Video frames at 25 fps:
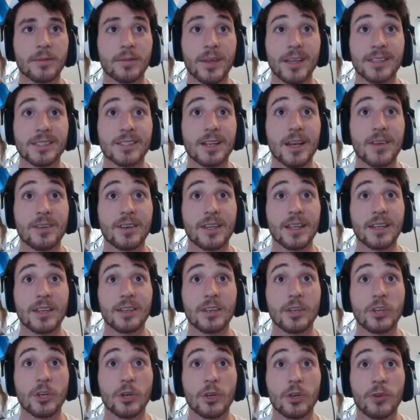That's not even like the
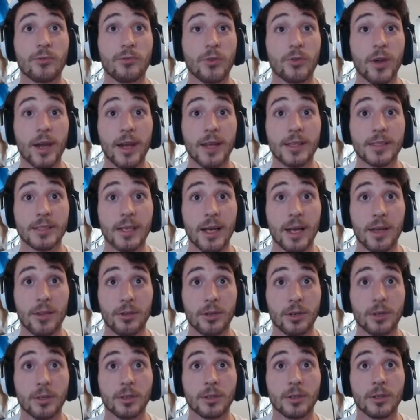good phrase
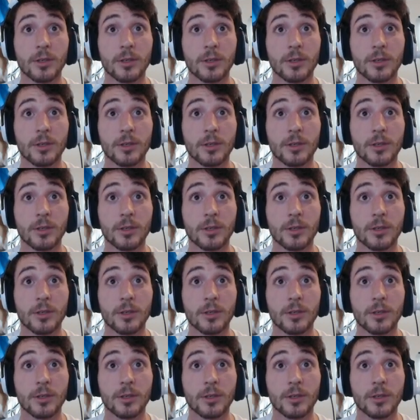either.